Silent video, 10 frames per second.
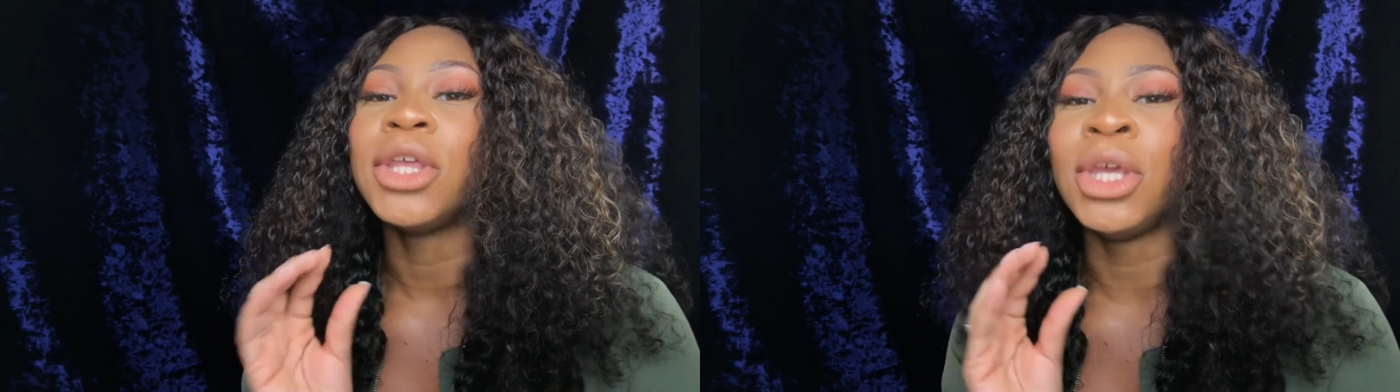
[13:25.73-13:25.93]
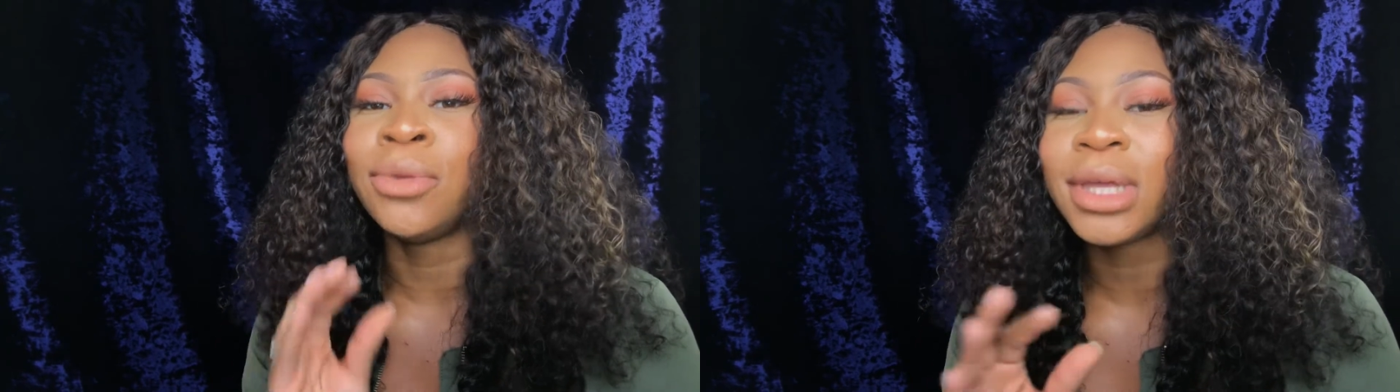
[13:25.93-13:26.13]

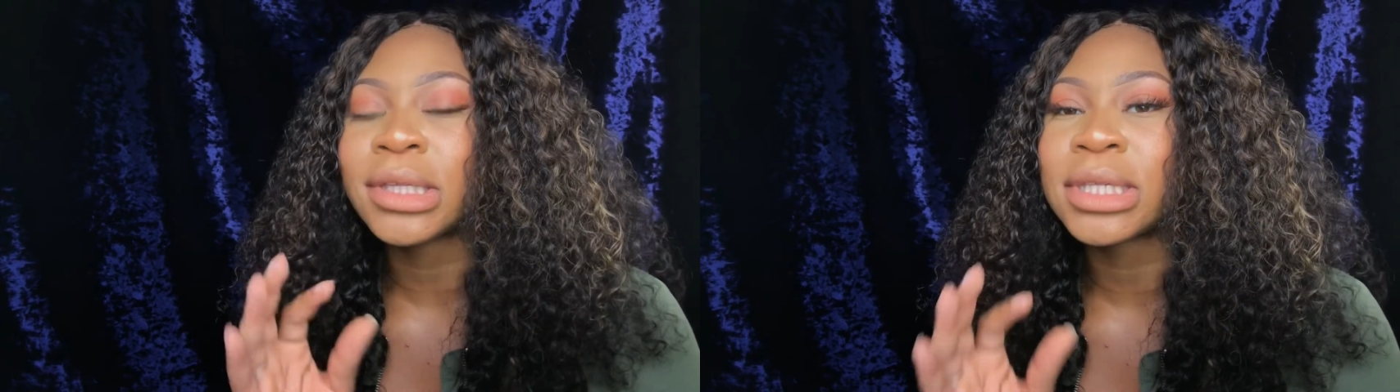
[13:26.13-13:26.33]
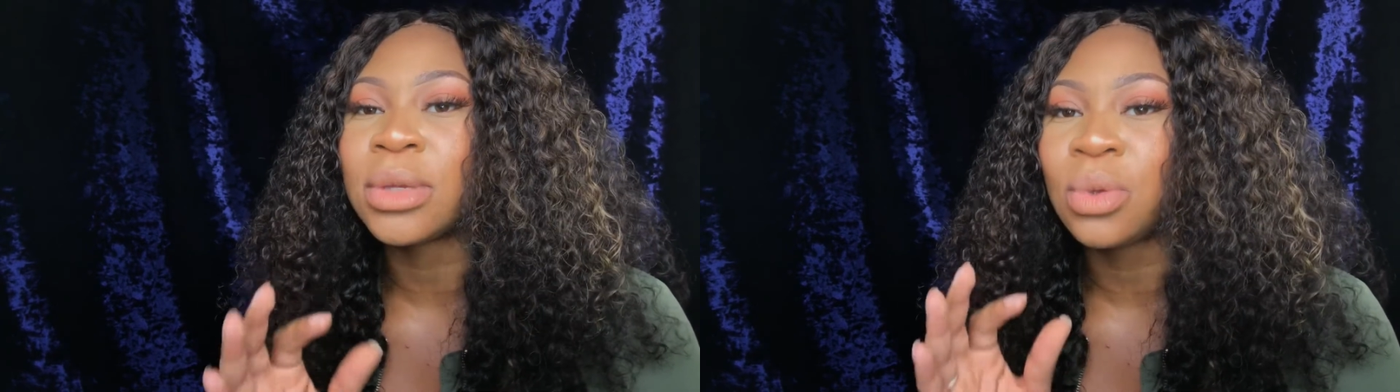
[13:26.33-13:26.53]
you
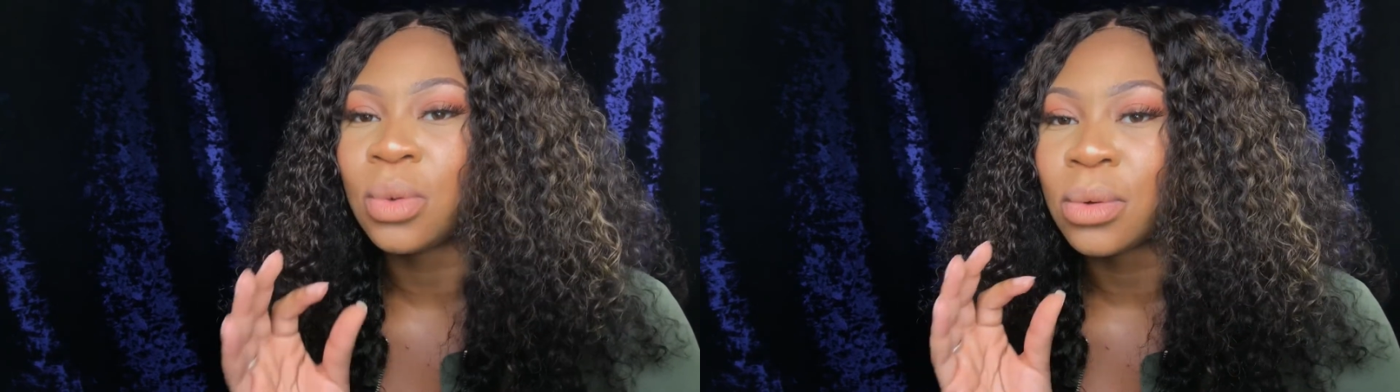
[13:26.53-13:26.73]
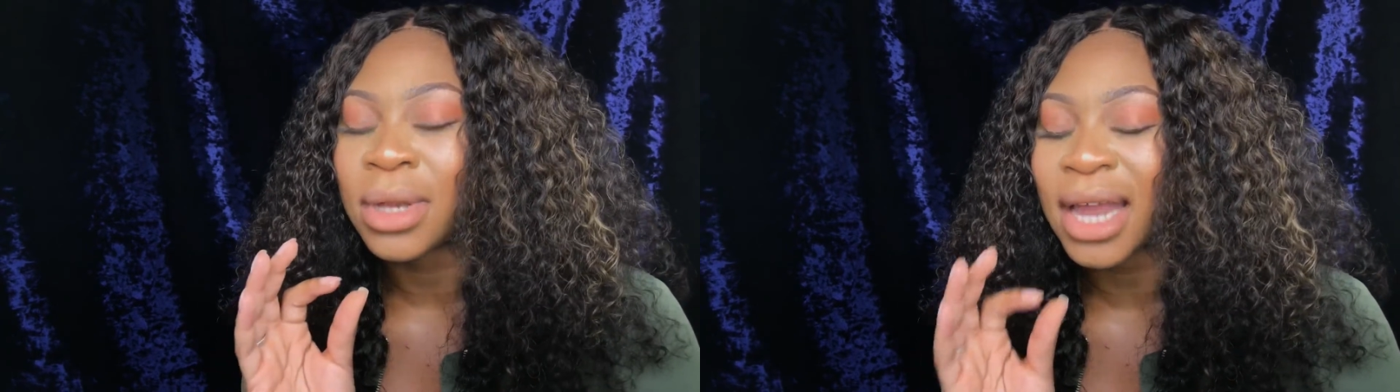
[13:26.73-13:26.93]
need
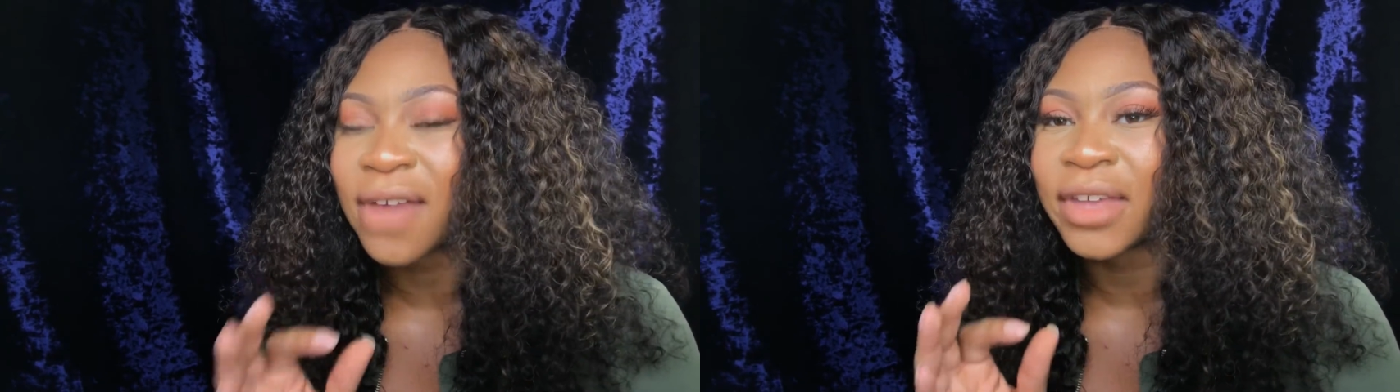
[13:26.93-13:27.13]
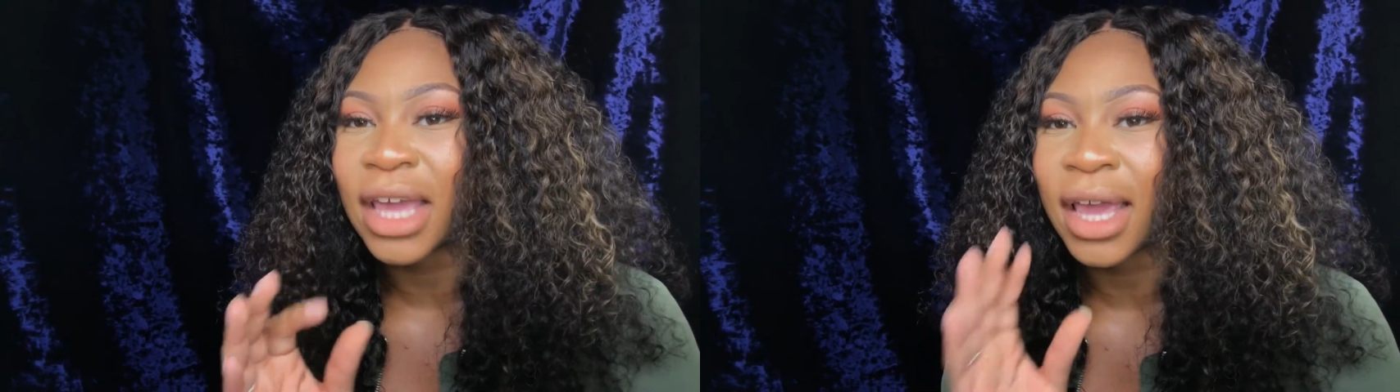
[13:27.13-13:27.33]
to
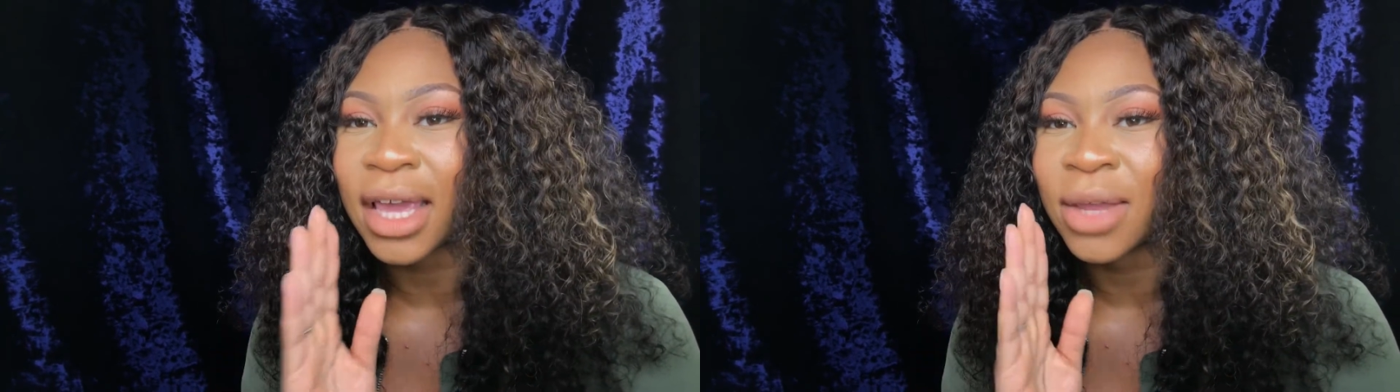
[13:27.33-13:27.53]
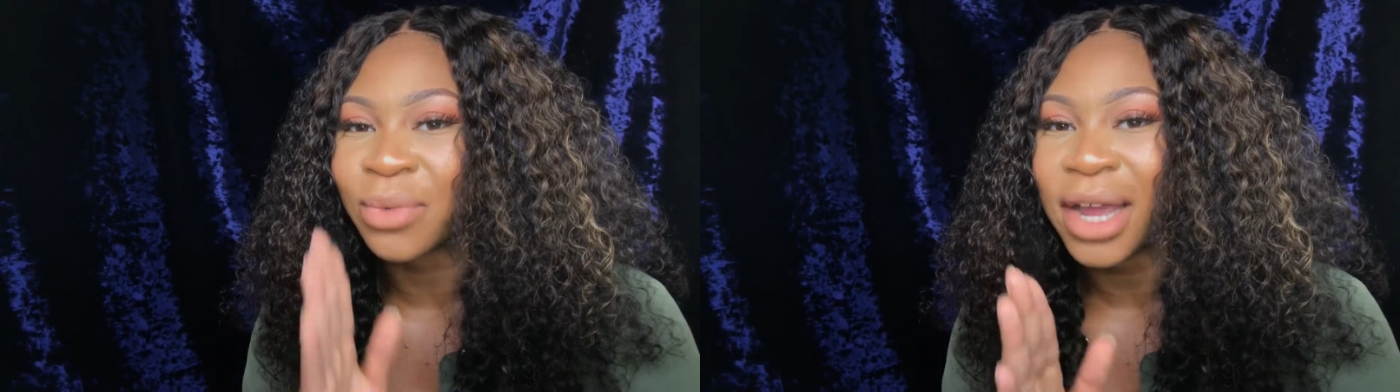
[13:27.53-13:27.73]

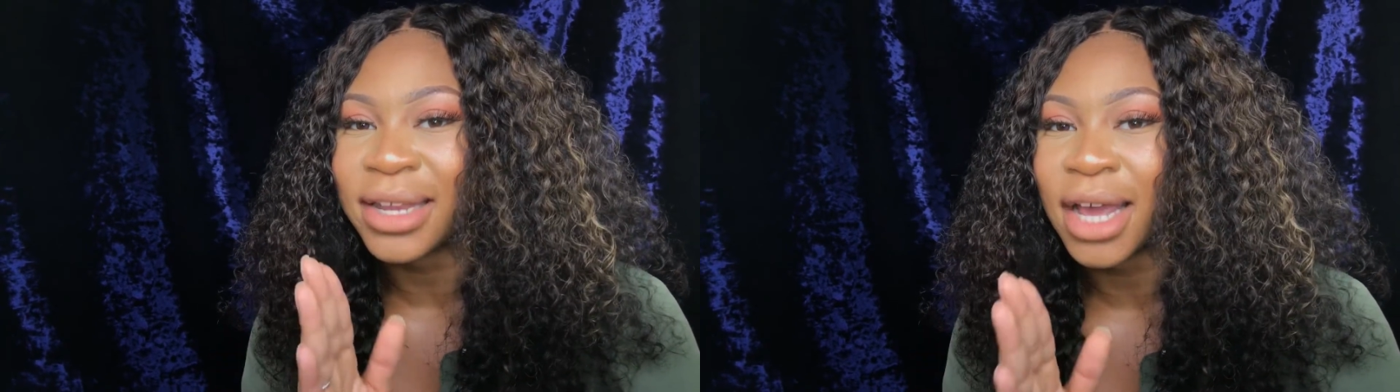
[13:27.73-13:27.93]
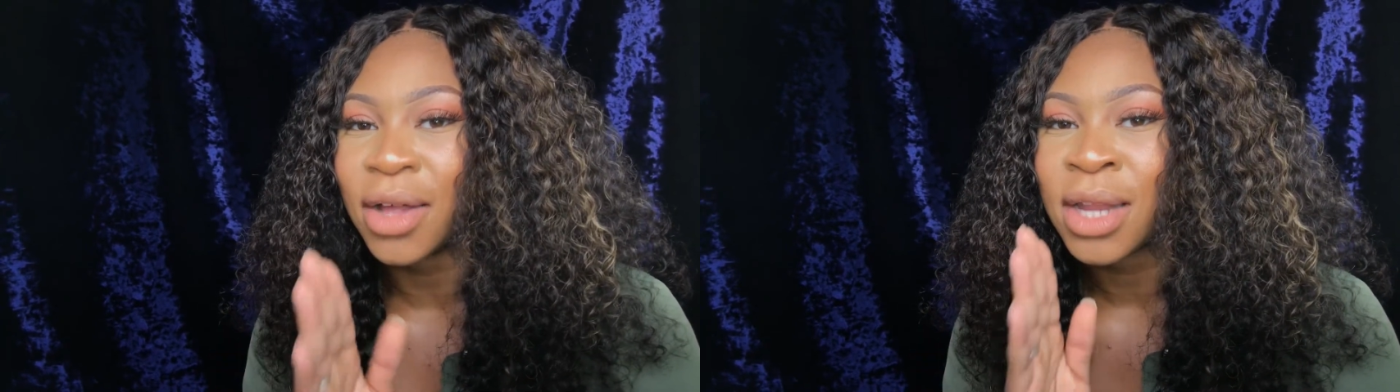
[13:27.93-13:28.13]
navigate and
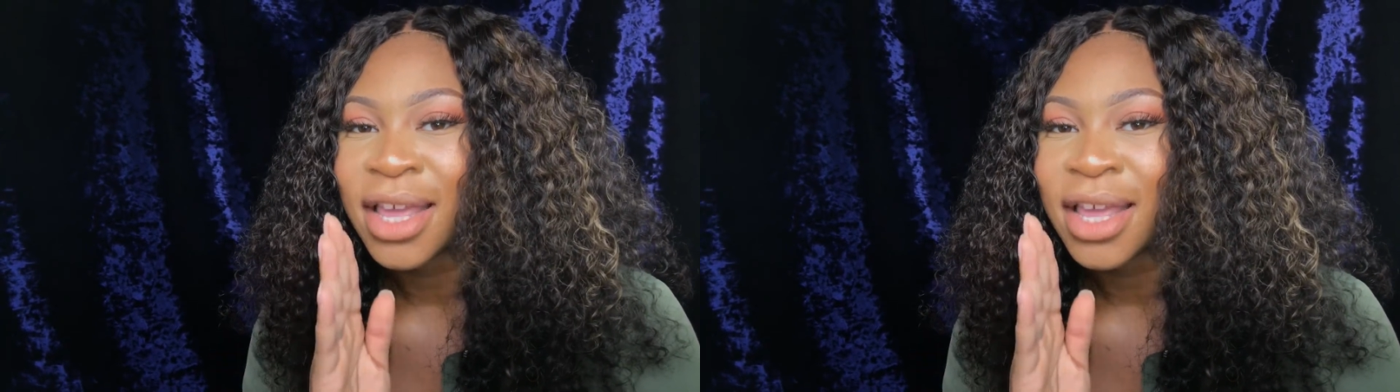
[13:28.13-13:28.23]
write down